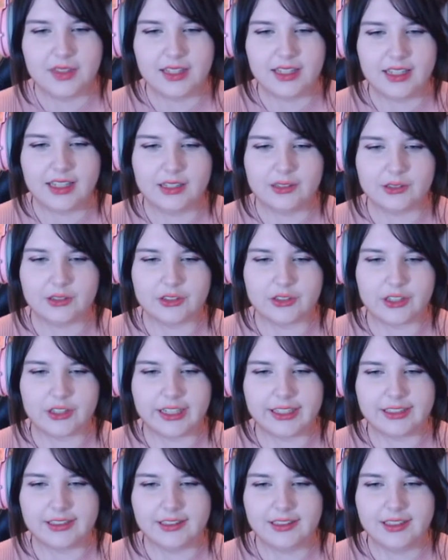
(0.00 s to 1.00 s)
It was
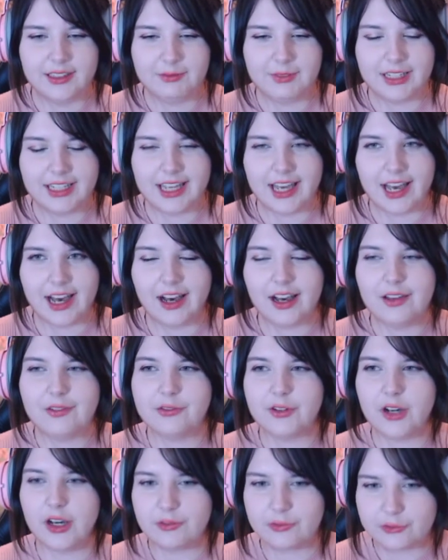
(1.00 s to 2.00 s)
great. But yeah,
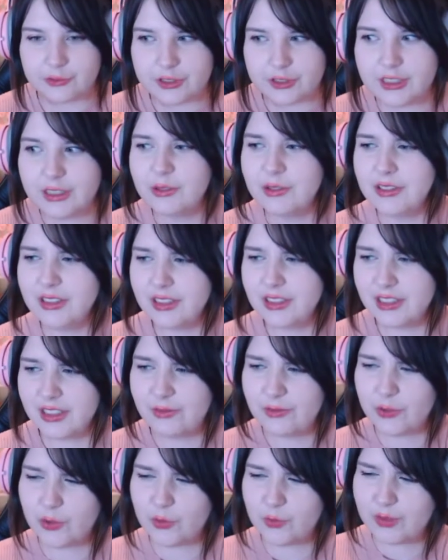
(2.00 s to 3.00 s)
I've I've really wanted to
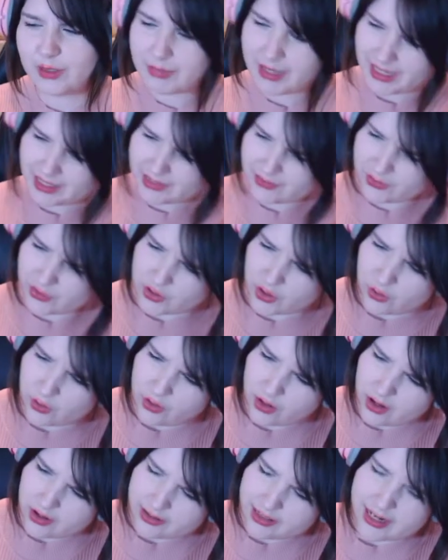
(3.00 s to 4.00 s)
jump for so
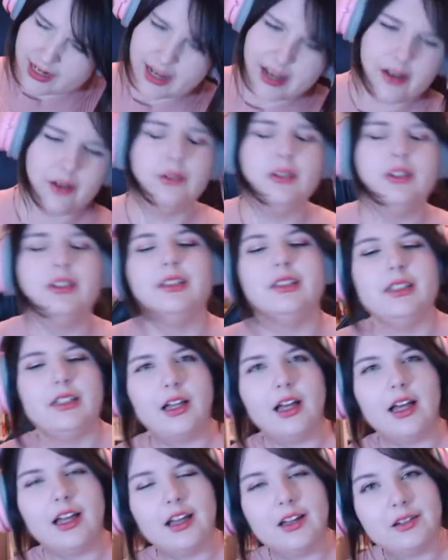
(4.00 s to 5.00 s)
long now.
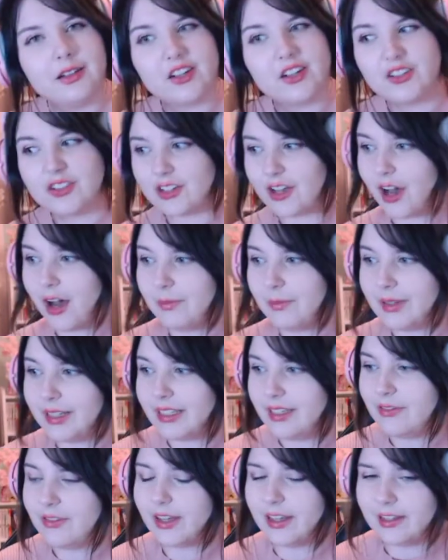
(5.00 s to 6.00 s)
I I just can't
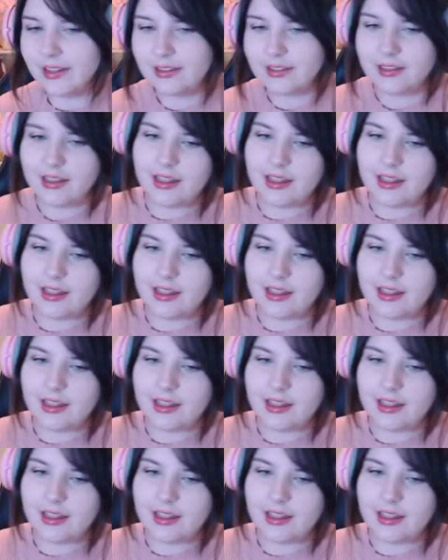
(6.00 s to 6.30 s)
believe it.